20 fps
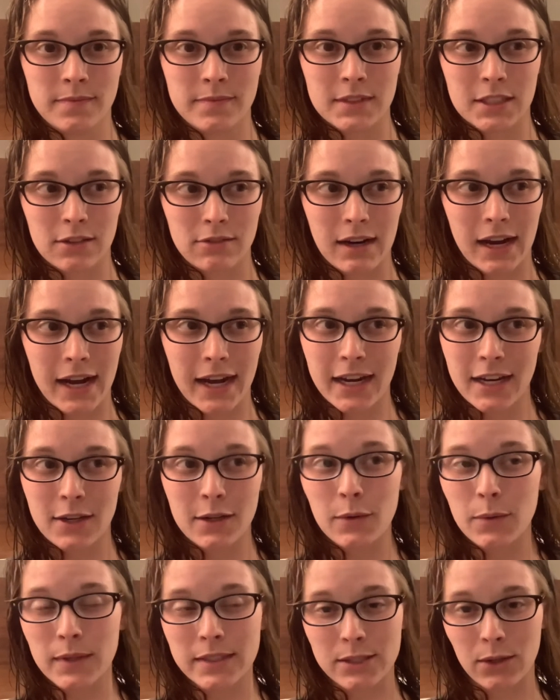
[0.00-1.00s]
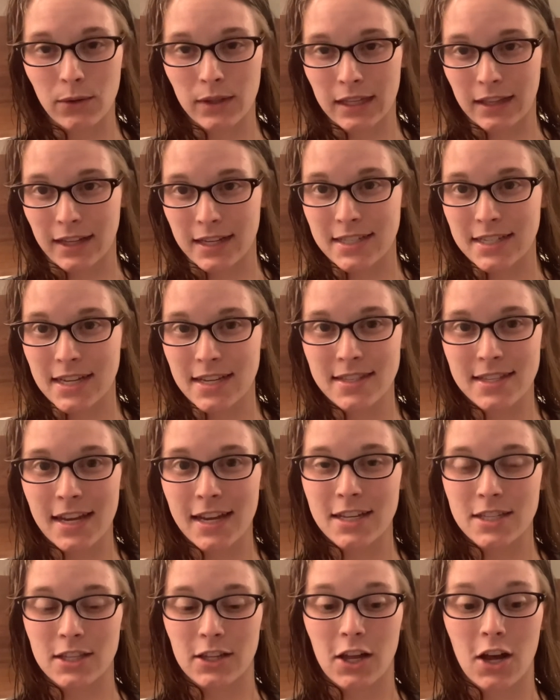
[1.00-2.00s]
the ride was only like 10
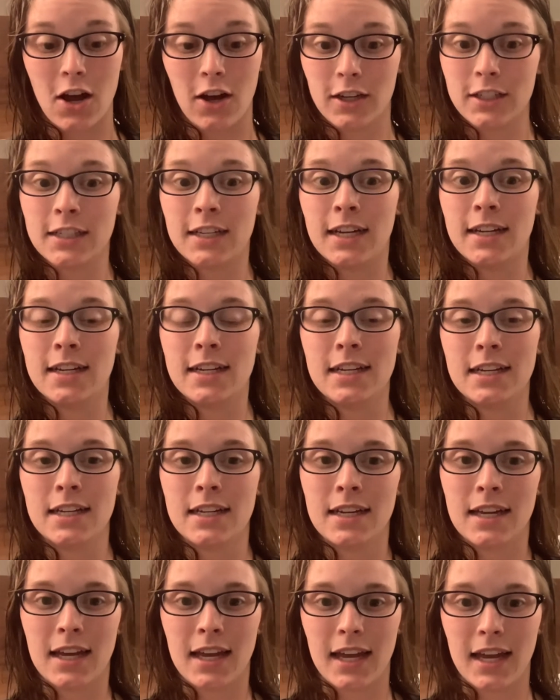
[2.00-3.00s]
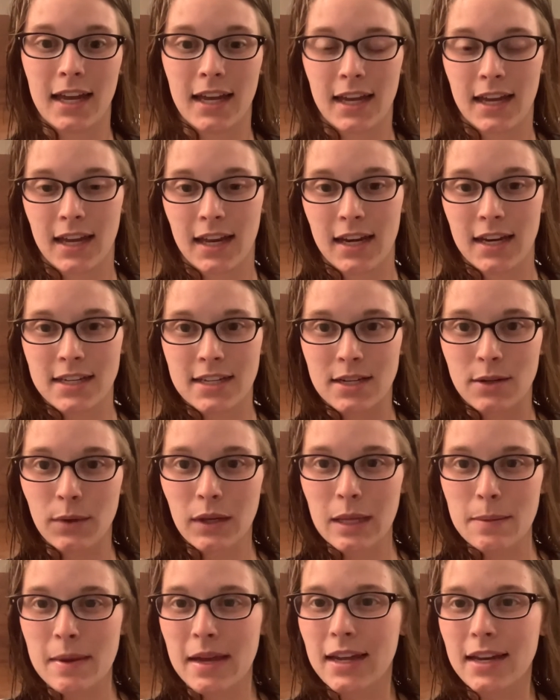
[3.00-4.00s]
seconds long, and it didn't really
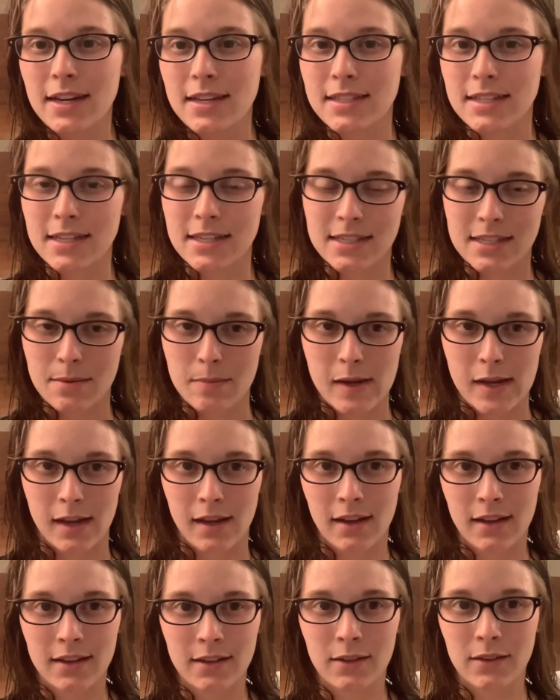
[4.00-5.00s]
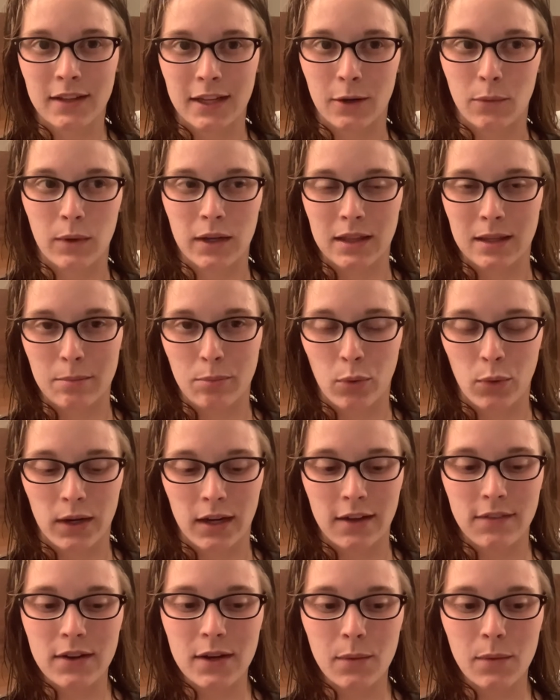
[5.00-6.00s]
make any sense to me, like what the point
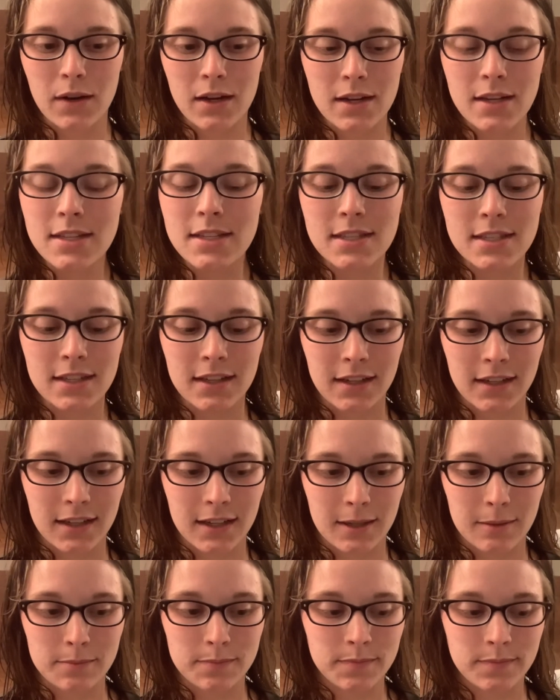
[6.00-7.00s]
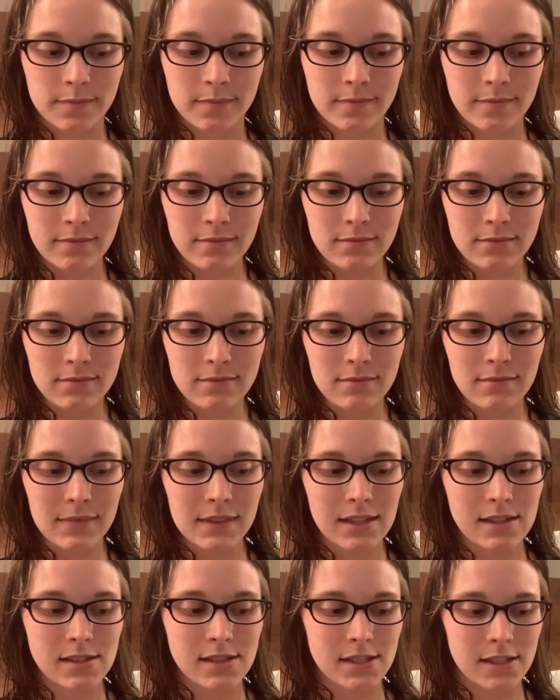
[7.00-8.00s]
of it was. Um,
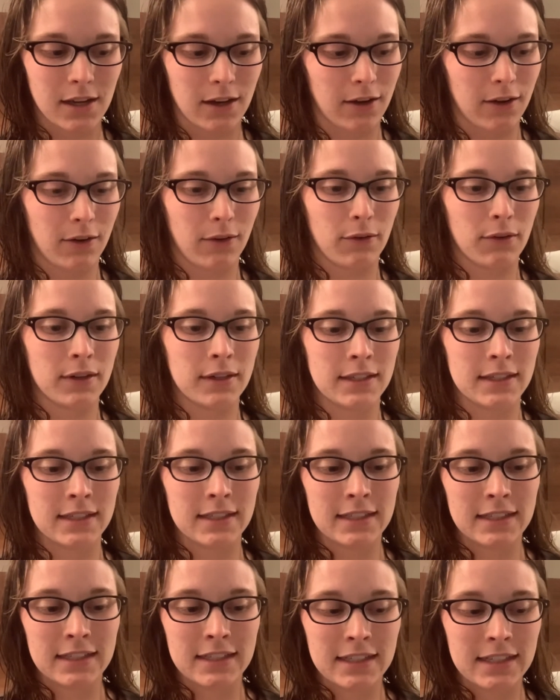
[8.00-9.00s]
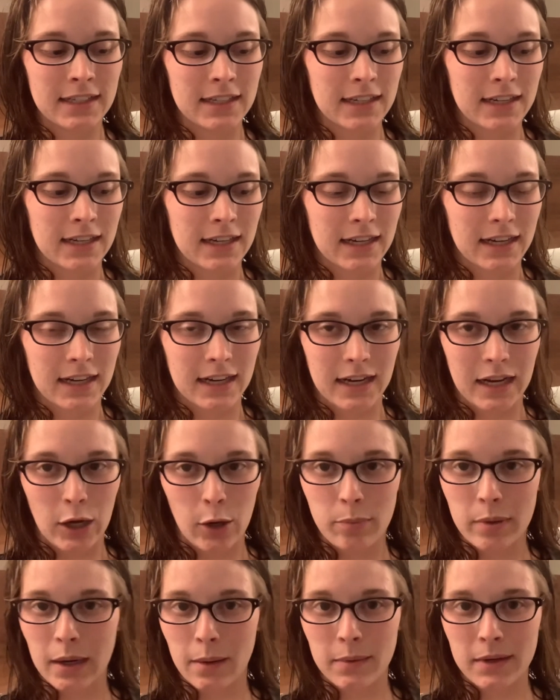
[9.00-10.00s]
so I will probably